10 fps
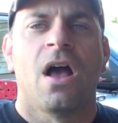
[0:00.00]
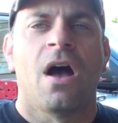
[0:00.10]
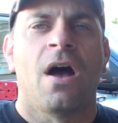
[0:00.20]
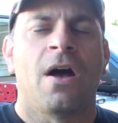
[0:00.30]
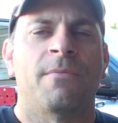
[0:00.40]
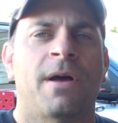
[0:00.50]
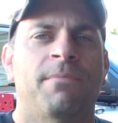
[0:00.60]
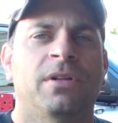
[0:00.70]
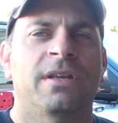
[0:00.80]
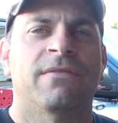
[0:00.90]
I
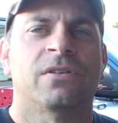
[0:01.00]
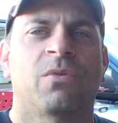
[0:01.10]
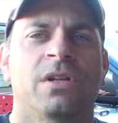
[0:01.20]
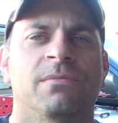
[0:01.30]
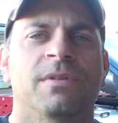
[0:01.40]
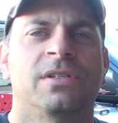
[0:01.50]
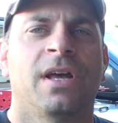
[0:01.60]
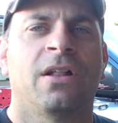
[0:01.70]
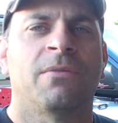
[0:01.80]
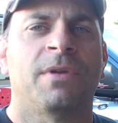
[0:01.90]
believe is what he's been
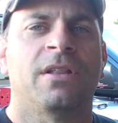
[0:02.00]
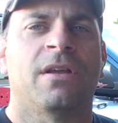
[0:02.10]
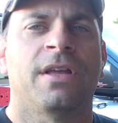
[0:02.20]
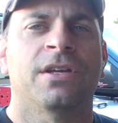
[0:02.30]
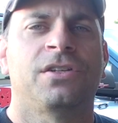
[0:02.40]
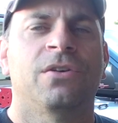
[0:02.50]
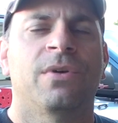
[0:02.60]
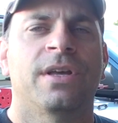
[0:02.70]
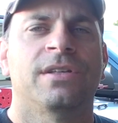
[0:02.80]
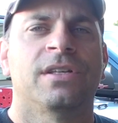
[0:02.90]
telling me. The issue
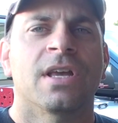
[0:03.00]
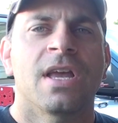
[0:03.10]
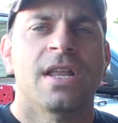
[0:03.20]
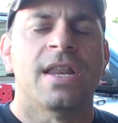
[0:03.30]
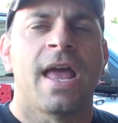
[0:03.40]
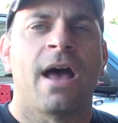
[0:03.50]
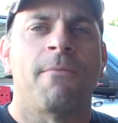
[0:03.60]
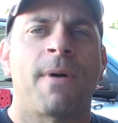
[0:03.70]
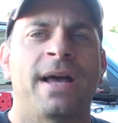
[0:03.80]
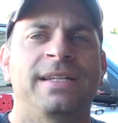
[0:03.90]
is now
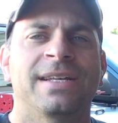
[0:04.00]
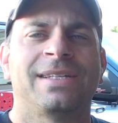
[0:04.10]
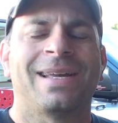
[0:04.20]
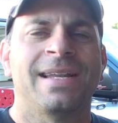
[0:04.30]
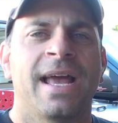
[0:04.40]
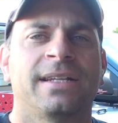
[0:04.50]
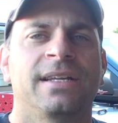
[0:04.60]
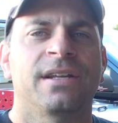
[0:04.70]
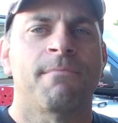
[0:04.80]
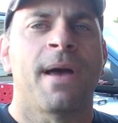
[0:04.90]
by
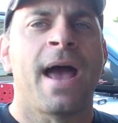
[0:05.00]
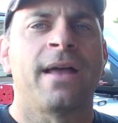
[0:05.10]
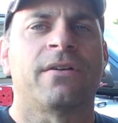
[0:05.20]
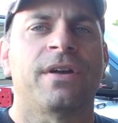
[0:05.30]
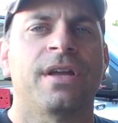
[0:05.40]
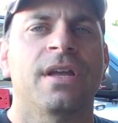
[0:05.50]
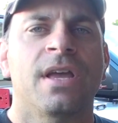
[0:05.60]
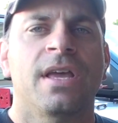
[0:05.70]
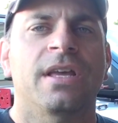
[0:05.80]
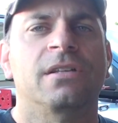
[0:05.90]
disconnecting the battery,
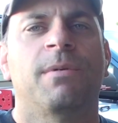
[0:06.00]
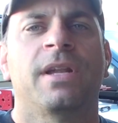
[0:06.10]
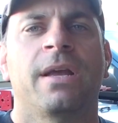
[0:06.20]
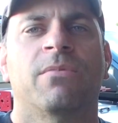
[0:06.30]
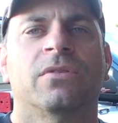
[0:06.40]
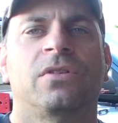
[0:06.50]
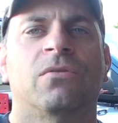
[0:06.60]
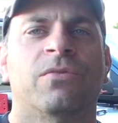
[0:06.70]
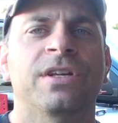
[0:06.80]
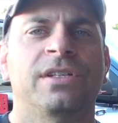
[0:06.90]
he's been able
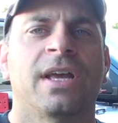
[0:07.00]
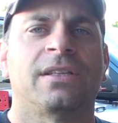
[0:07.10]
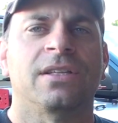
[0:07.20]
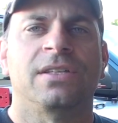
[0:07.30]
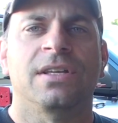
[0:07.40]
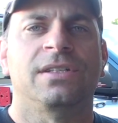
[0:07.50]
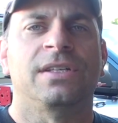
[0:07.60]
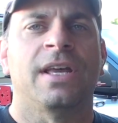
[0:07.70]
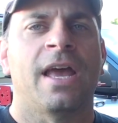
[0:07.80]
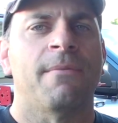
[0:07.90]
to reset the
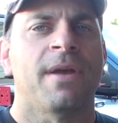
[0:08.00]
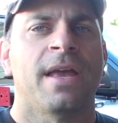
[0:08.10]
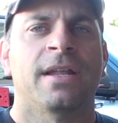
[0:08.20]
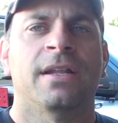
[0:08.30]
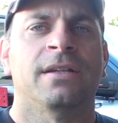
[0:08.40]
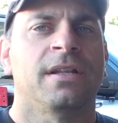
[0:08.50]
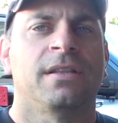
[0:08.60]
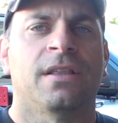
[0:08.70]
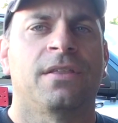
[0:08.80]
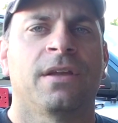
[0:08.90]
TCM and
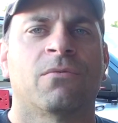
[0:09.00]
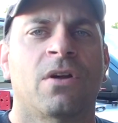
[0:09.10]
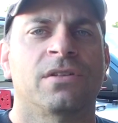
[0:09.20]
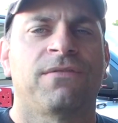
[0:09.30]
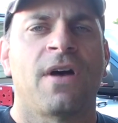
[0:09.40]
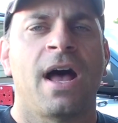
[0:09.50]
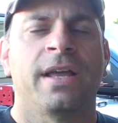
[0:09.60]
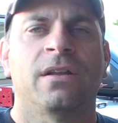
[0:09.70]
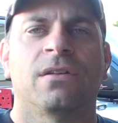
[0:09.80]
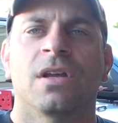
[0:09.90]
the thing runs
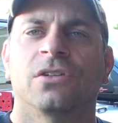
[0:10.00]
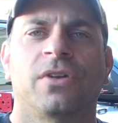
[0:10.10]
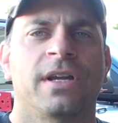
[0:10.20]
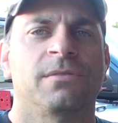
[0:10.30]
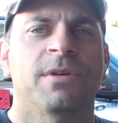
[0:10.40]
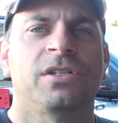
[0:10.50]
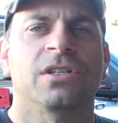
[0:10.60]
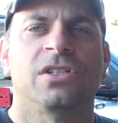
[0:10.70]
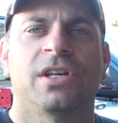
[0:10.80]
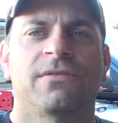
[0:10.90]
fine. It
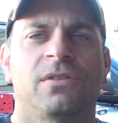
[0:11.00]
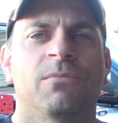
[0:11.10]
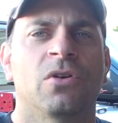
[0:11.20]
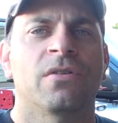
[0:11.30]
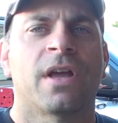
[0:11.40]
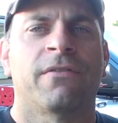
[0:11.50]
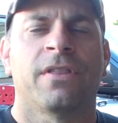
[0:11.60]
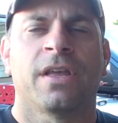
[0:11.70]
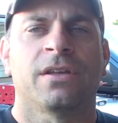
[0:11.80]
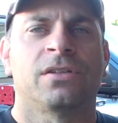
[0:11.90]
transmission shifts smooth,
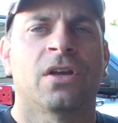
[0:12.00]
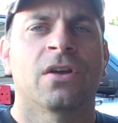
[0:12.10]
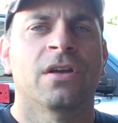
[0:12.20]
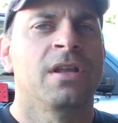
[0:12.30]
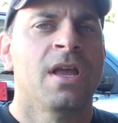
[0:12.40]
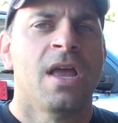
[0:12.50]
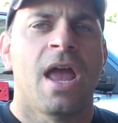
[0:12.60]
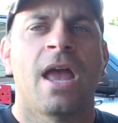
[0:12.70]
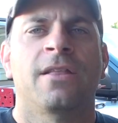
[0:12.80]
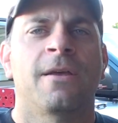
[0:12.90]
everything's good,
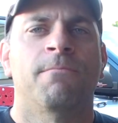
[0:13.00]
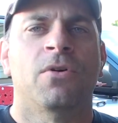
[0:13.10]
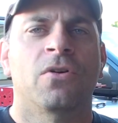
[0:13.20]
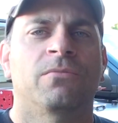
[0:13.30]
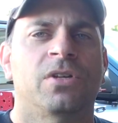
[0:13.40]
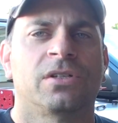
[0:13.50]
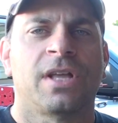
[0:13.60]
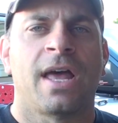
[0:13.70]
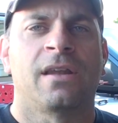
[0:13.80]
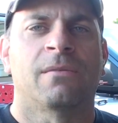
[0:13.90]
and then boom,
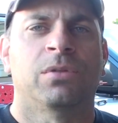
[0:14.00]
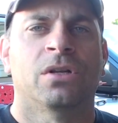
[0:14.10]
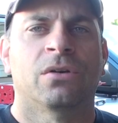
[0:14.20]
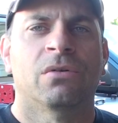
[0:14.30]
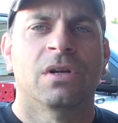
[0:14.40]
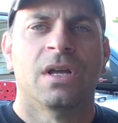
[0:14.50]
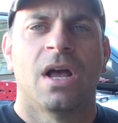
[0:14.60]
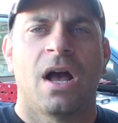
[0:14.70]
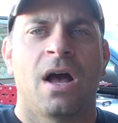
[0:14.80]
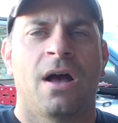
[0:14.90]
just out of the blue,
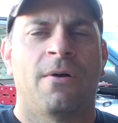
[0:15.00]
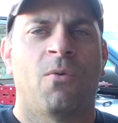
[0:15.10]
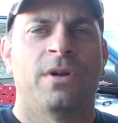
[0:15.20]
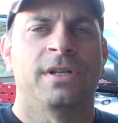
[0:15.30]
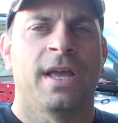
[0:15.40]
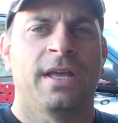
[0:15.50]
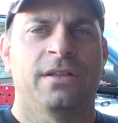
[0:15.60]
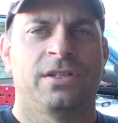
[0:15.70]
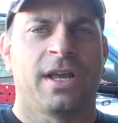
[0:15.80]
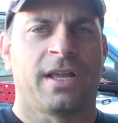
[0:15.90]
one day
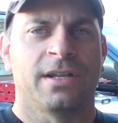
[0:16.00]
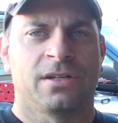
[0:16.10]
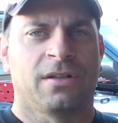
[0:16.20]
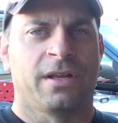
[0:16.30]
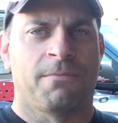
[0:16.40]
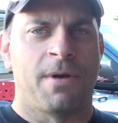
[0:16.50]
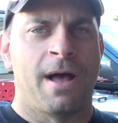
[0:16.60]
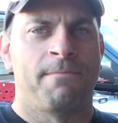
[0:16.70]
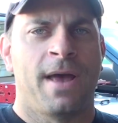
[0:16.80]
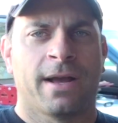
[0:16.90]
the check engine light will
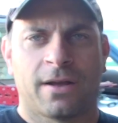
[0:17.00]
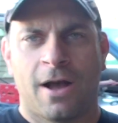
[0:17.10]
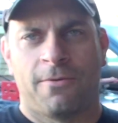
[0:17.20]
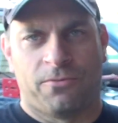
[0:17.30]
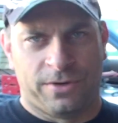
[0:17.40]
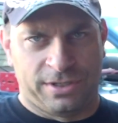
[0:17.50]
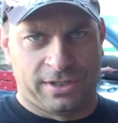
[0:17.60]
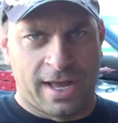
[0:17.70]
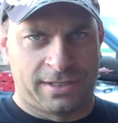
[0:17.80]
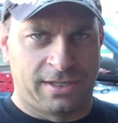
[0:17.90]
pop back up,
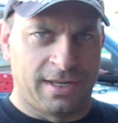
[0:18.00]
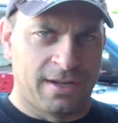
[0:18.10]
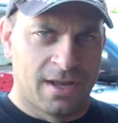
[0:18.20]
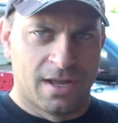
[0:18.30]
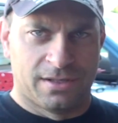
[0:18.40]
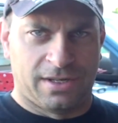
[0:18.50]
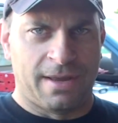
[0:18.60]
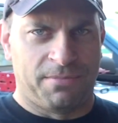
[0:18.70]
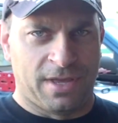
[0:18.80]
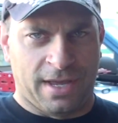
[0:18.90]
resets it,
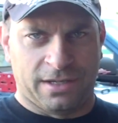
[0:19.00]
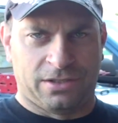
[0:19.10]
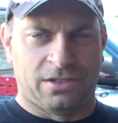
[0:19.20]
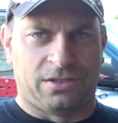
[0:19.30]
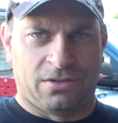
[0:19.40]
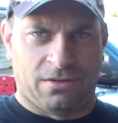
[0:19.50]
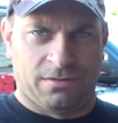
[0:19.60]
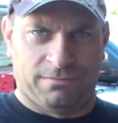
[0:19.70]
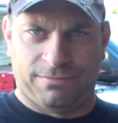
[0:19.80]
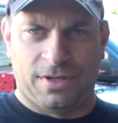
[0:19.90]
same thing. It's just,
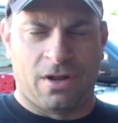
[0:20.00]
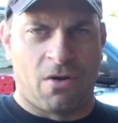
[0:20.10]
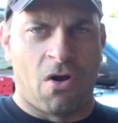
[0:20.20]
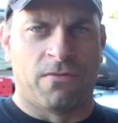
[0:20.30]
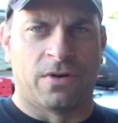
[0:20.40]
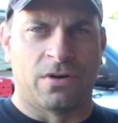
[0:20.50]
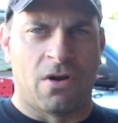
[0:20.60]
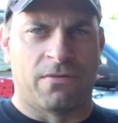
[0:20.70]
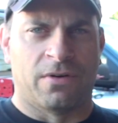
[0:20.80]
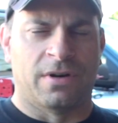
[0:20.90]
you know, over and
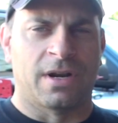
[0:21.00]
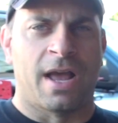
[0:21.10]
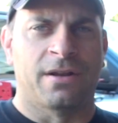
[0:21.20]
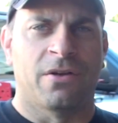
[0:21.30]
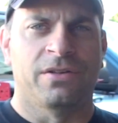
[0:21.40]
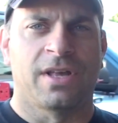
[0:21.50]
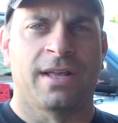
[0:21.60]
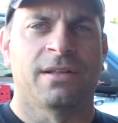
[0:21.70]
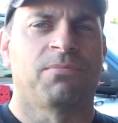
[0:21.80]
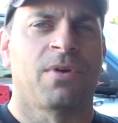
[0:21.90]
over, and I know he's
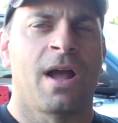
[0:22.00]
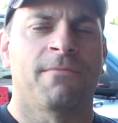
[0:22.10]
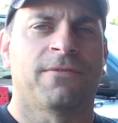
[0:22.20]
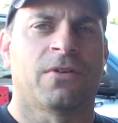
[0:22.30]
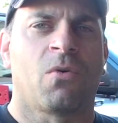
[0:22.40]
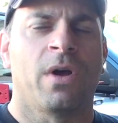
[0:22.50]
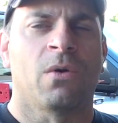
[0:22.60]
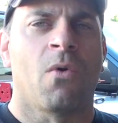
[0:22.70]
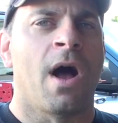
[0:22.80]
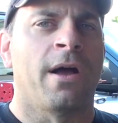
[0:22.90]
had the problem for quite
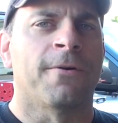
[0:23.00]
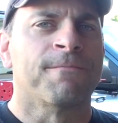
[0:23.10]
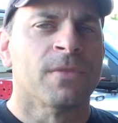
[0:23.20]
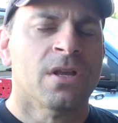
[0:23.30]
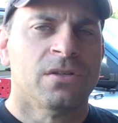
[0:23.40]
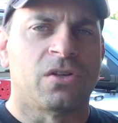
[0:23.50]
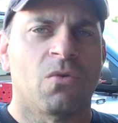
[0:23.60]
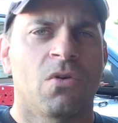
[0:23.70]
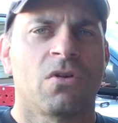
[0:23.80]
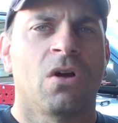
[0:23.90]
a while.
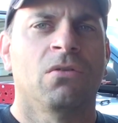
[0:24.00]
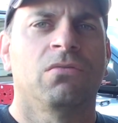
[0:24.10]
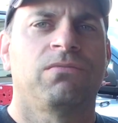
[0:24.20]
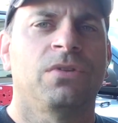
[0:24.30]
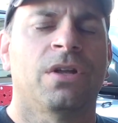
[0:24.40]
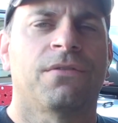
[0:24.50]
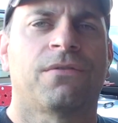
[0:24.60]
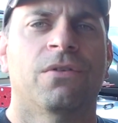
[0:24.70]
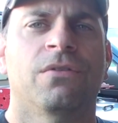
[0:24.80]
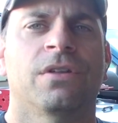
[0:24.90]
So we'll go, you know,
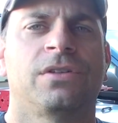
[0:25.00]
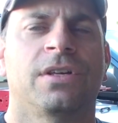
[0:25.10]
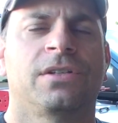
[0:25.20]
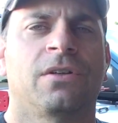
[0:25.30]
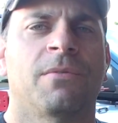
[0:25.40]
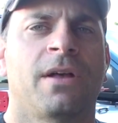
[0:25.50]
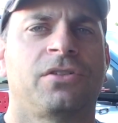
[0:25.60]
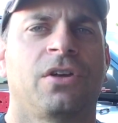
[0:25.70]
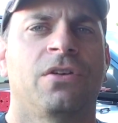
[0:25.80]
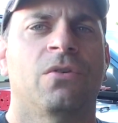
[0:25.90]
through the system. I'll
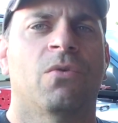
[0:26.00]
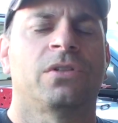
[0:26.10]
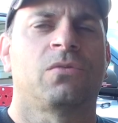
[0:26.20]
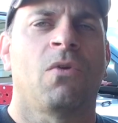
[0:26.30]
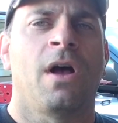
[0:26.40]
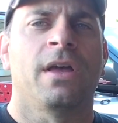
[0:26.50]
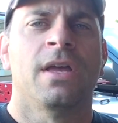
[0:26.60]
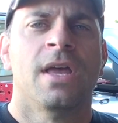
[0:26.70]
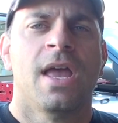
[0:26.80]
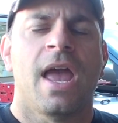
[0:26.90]
show you what's what.